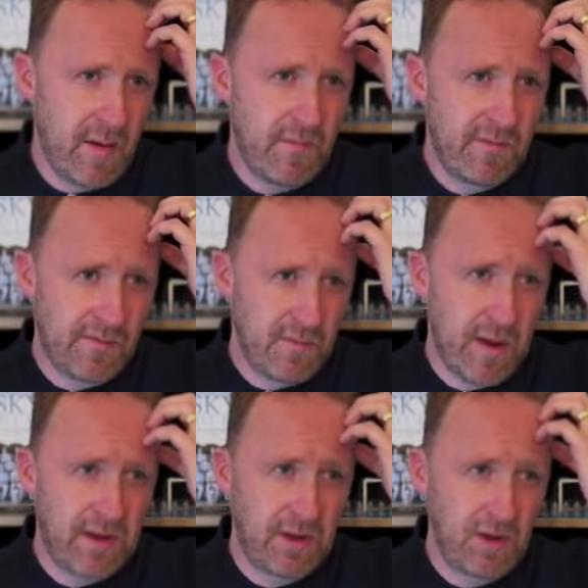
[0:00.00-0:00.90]
from
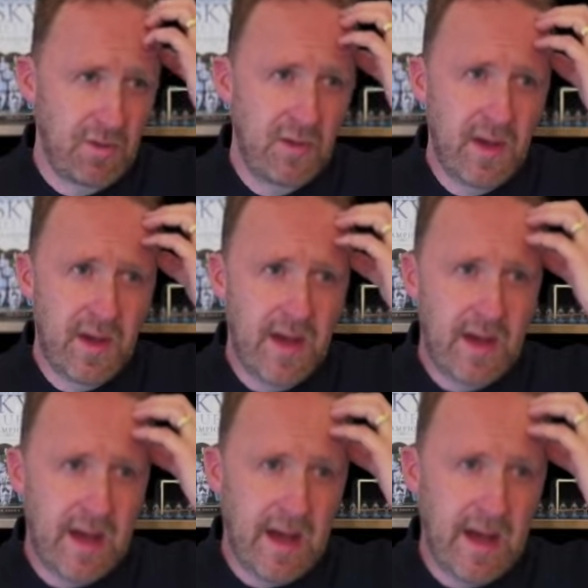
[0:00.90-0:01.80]
Man U,
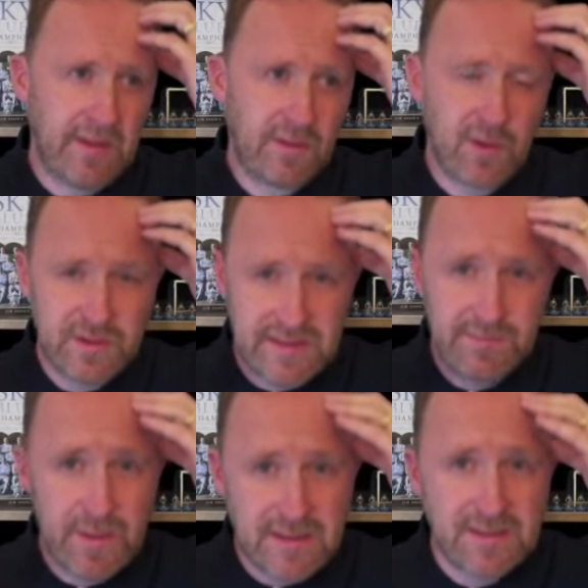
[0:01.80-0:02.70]
and of course he'd
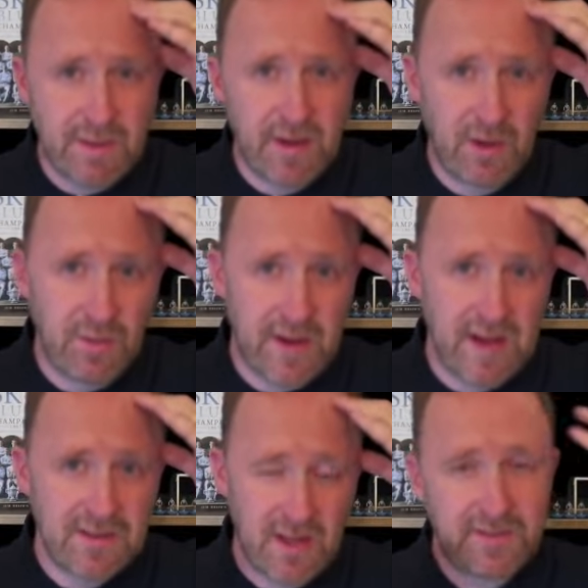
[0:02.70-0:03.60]
been to Man U and
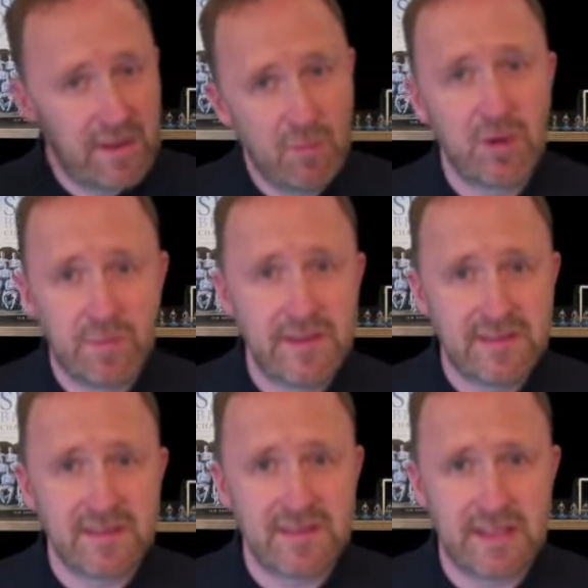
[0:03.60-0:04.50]
actually I think would have been
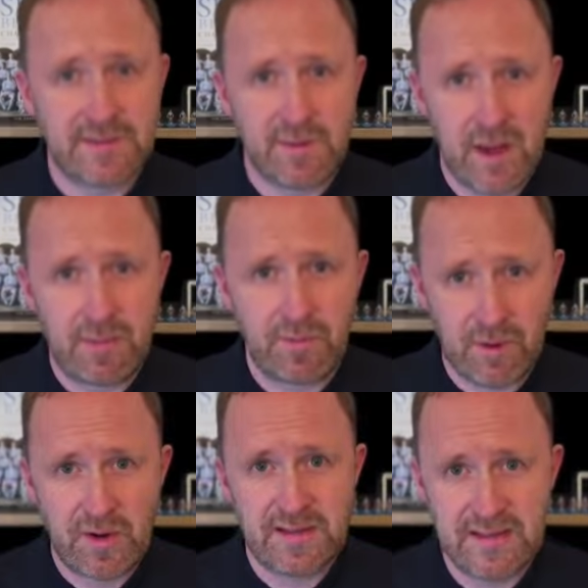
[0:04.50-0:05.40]
successful there, but
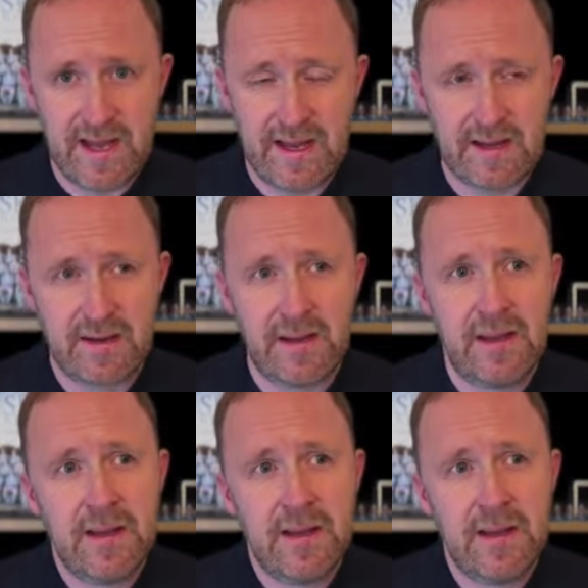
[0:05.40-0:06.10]
broke his leg, hadn't he?